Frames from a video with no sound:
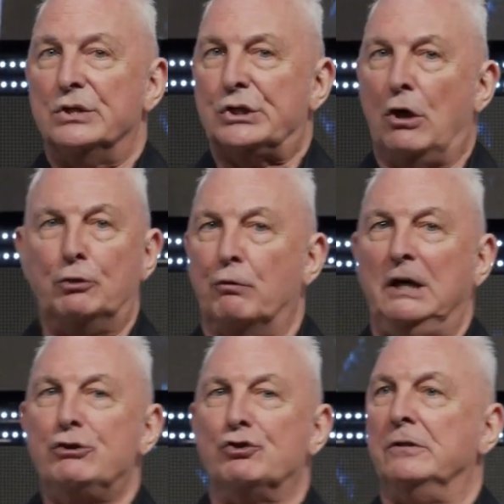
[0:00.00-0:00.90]
It's not
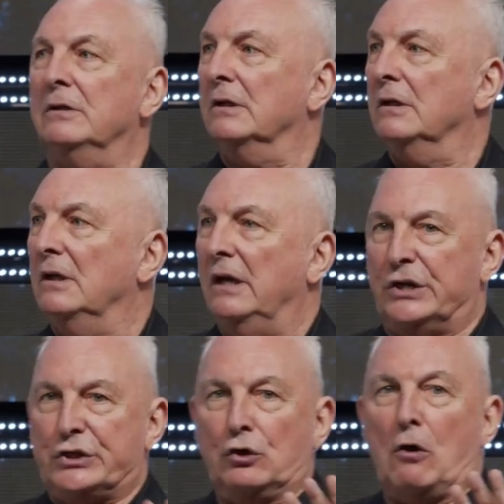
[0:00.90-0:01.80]
religion.
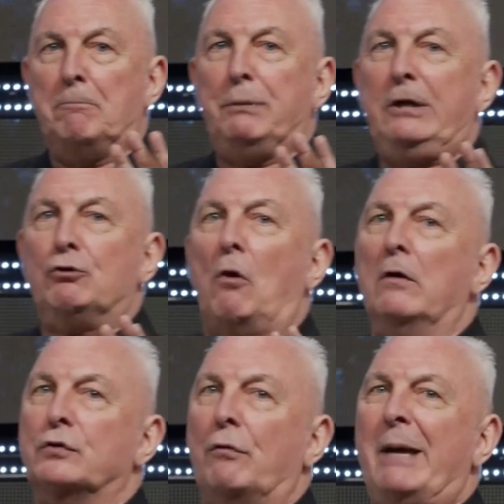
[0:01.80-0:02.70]
It's a complete
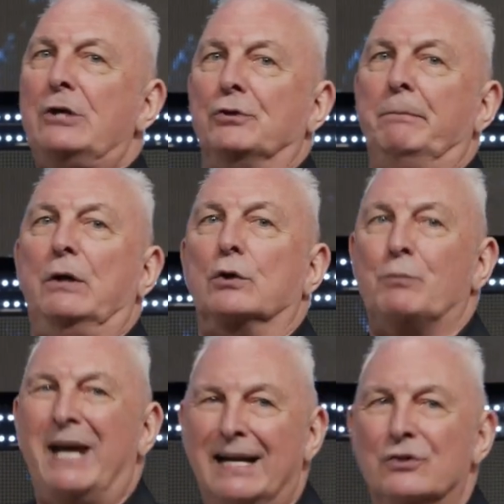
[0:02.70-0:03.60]
transformation
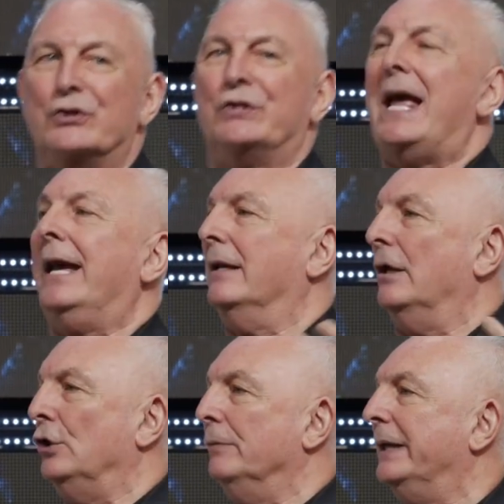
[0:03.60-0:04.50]
because we understand
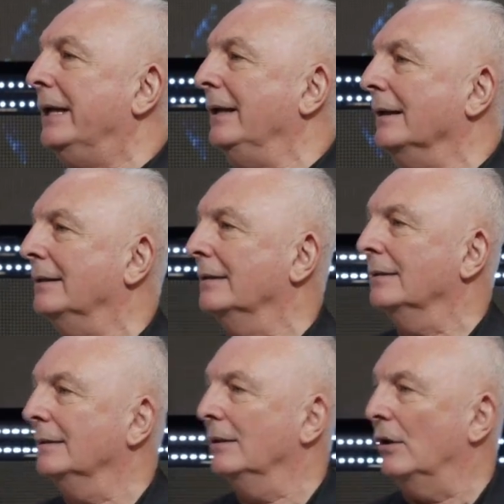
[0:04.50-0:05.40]
our new beginning.
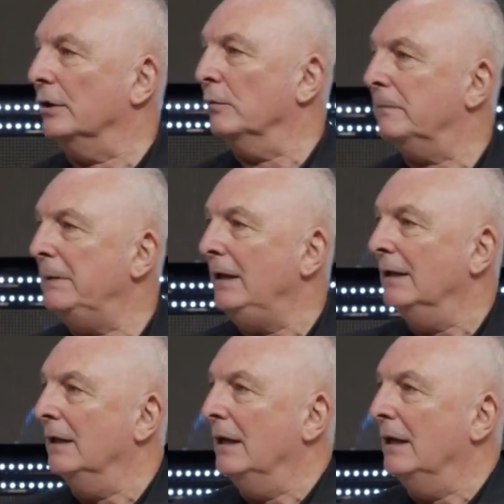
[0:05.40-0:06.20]
Are you with me?